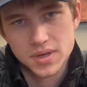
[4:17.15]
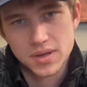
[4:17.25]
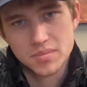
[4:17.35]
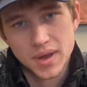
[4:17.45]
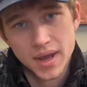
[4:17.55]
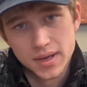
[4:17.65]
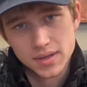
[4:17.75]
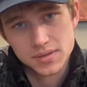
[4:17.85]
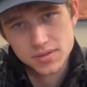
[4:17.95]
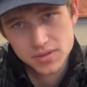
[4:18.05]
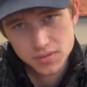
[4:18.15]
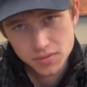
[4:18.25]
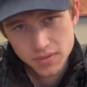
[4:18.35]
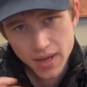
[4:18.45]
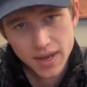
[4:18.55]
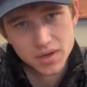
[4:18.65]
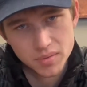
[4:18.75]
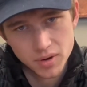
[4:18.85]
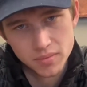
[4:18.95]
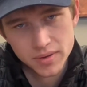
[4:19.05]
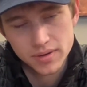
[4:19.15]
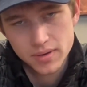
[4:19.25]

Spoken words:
get back into the ag department.